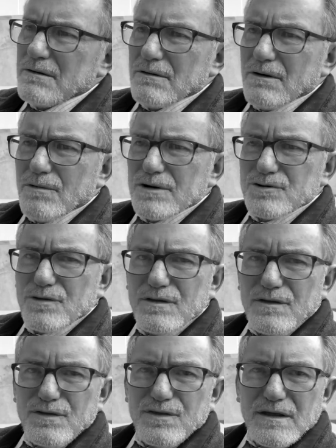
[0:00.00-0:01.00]
Well, what's
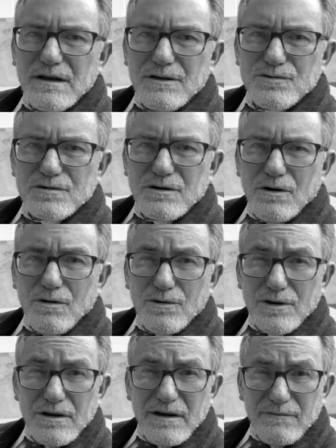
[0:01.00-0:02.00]
the thinnest coal
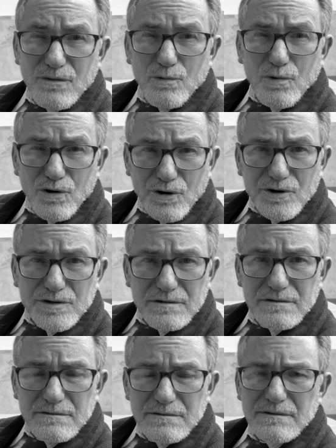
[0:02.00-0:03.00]
you ever worked?
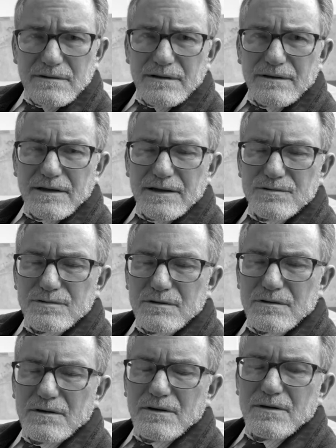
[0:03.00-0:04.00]
And that
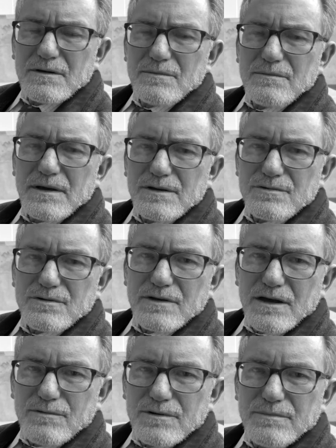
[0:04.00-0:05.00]
means that
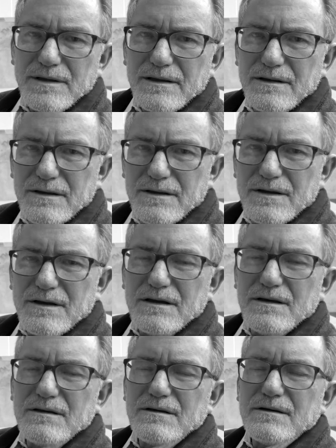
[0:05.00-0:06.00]
they would be
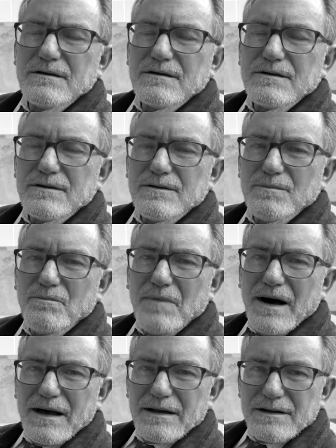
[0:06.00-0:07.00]

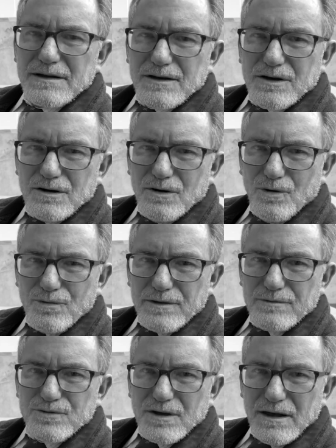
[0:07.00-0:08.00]
mining in coal that
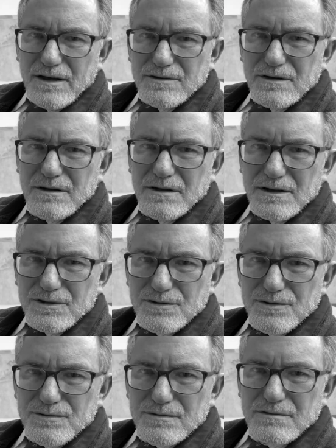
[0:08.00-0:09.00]
was 18
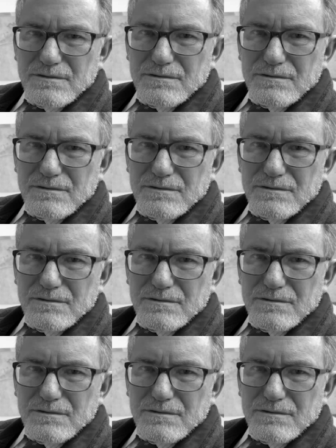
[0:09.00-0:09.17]
inches